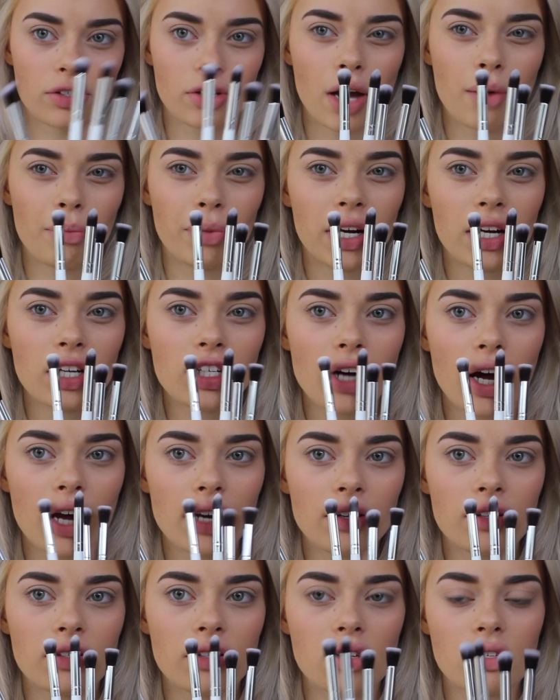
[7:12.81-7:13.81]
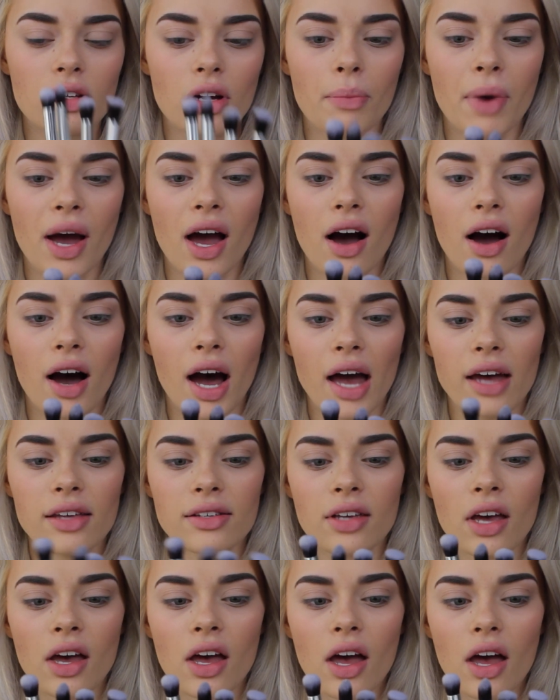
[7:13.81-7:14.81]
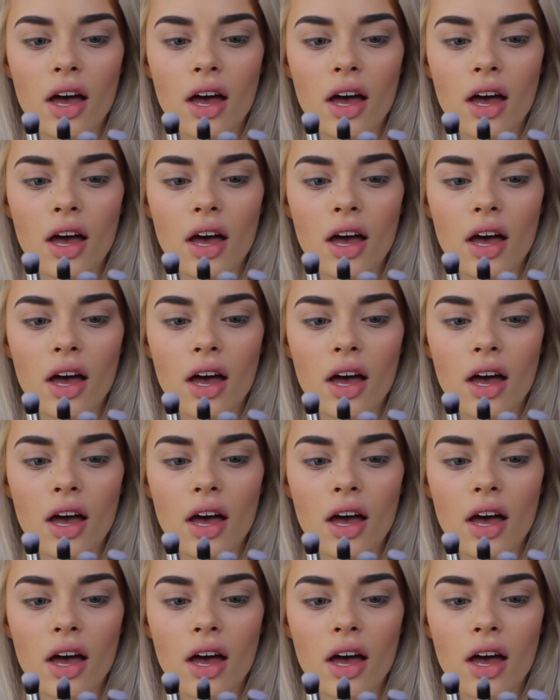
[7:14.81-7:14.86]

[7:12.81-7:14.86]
So I'm going to try and use those on my eyes.